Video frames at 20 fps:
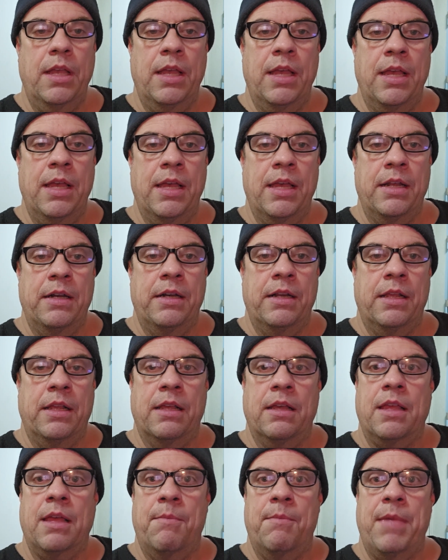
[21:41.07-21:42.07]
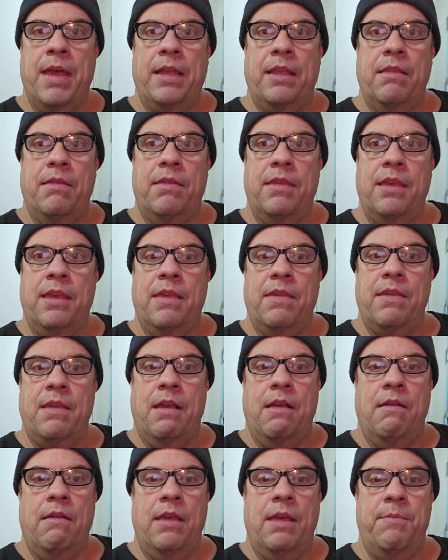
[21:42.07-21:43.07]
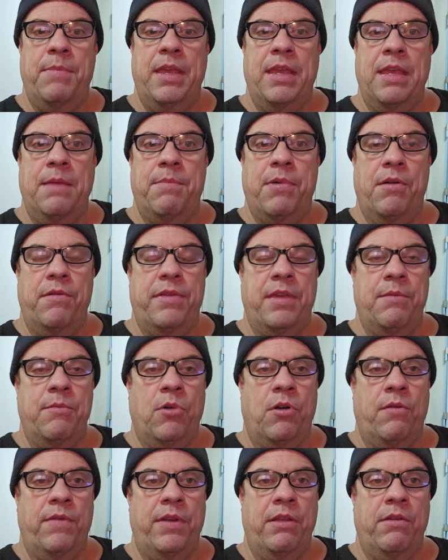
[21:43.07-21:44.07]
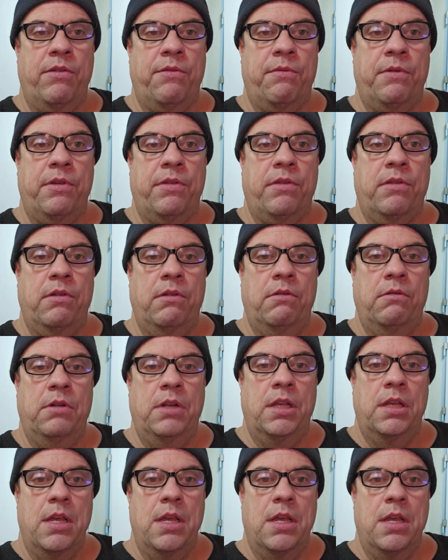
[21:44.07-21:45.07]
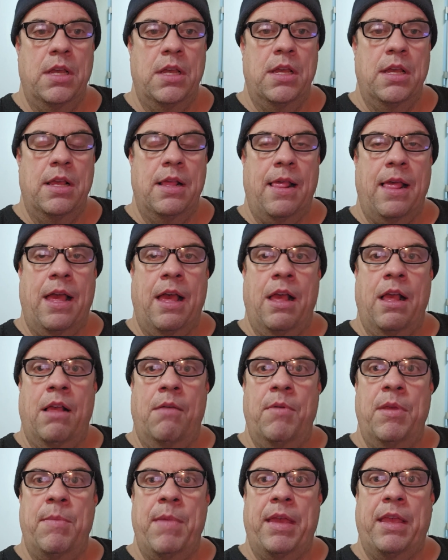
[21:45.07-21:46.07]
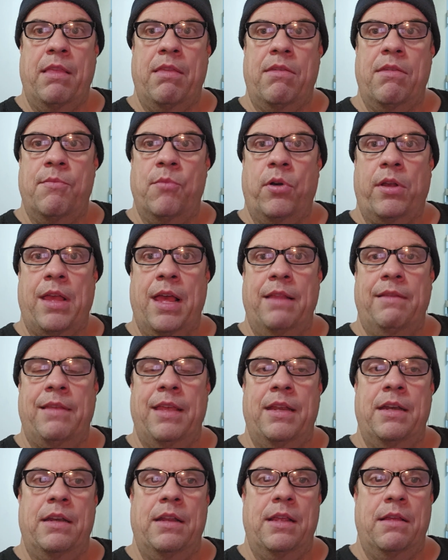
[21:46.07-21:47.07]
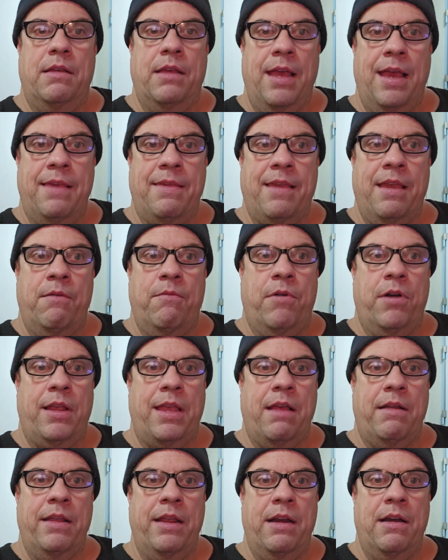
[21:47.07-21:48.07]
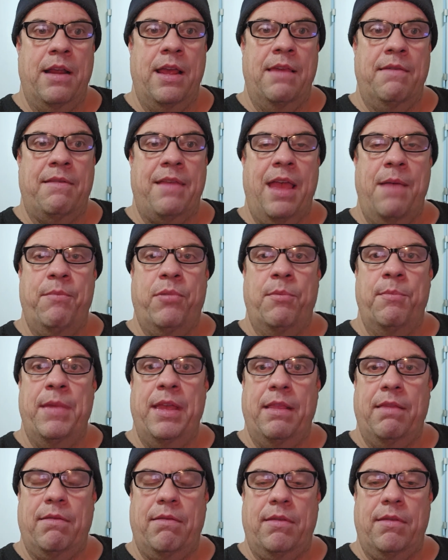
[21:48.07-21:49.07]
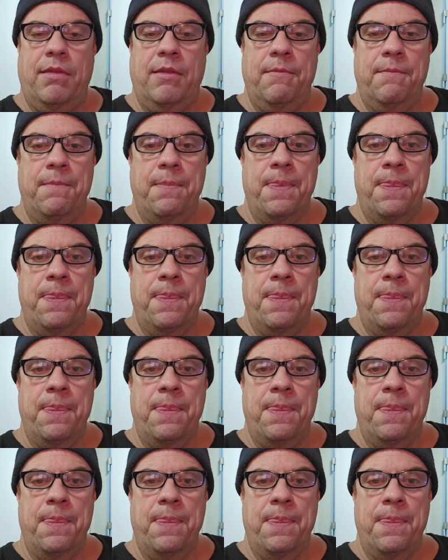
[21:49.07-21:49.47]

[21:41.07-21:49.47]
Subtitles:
And come back and see us. I'll be posting more videos real soon. I'll be making some more content as I work out here, as time permits.